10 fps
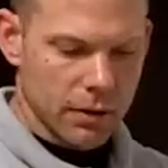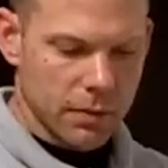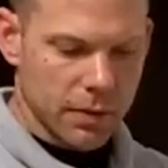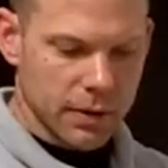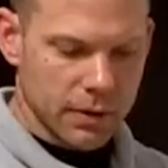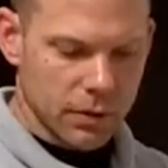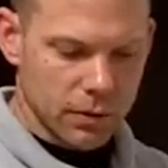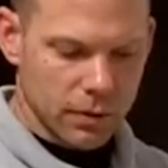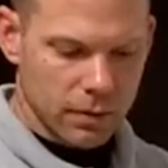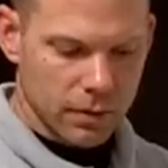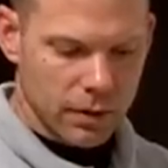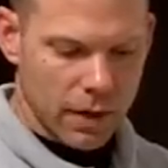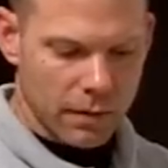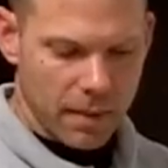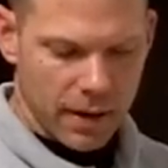You just put this
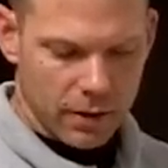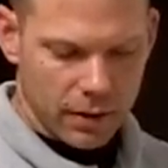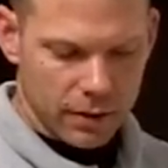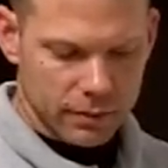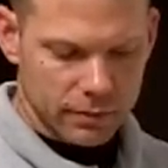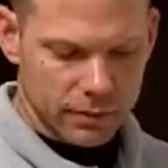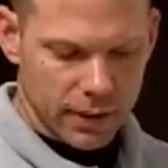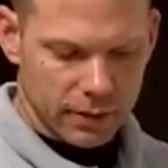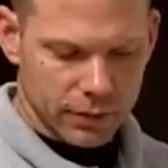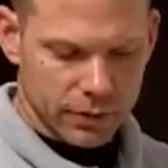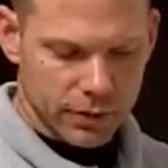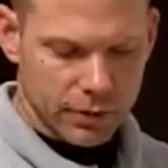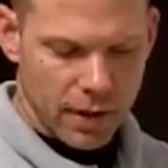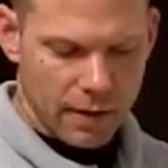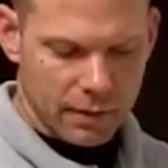cover back on, take a little
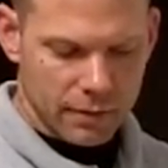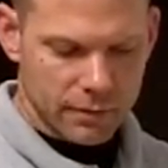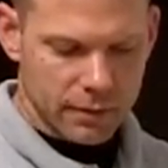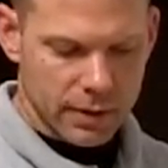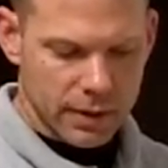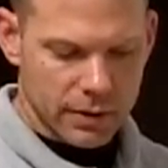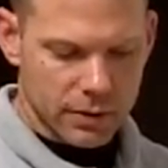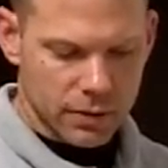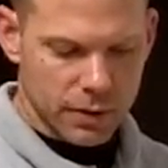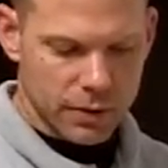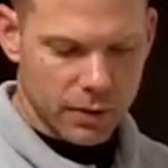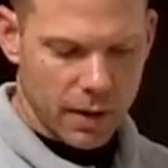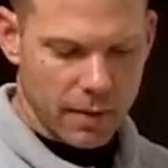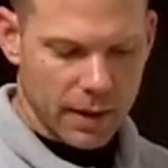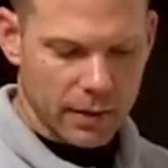screwdriver, it just twists
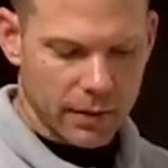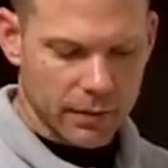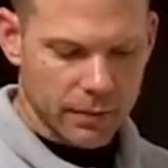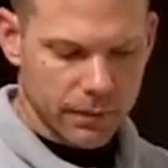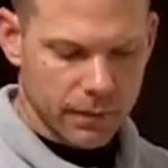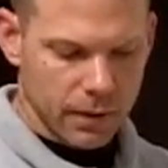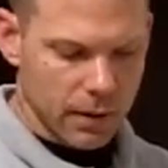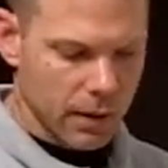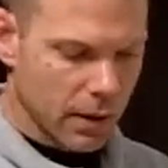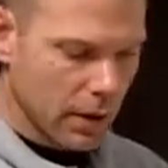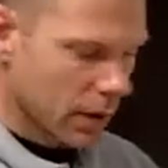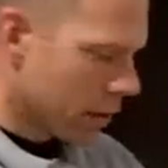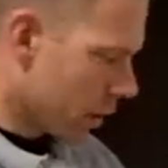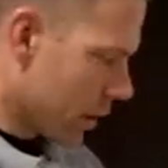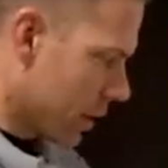right back on.
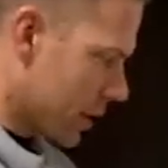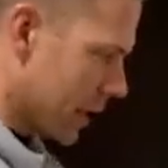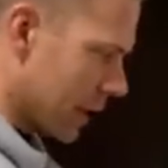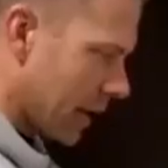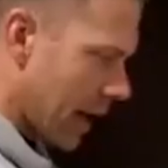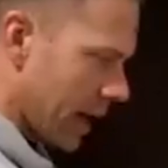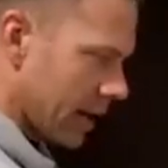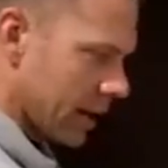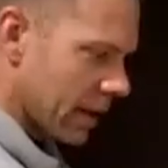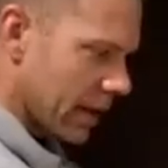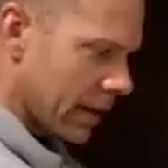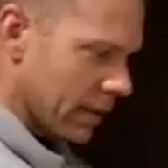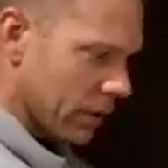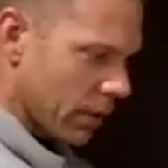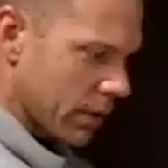You're going to stick that in
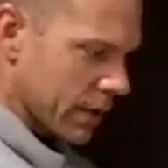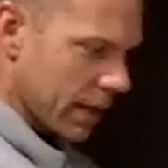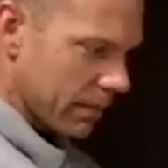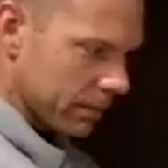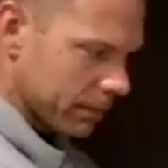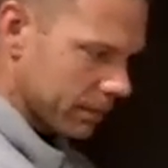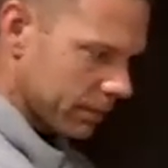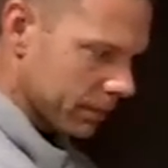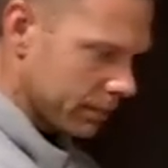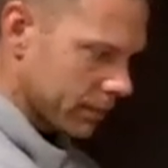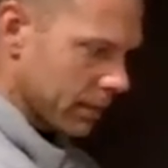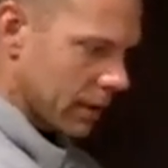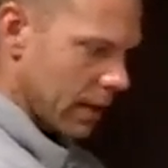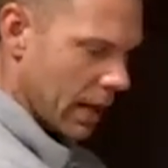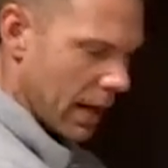the door jamb
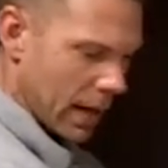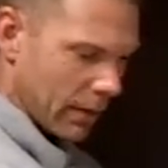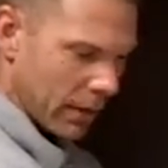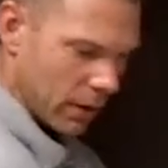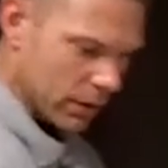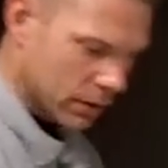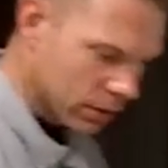and there are